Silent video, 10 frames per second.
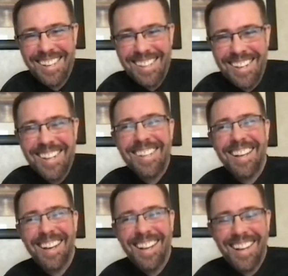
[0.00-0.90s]

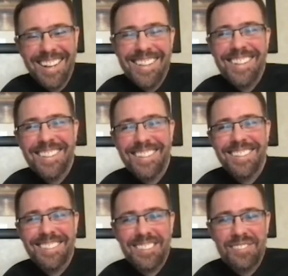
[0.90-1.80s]

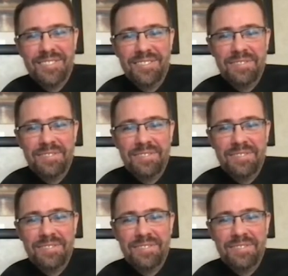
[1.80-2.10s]
No words are spoken by the person on screen.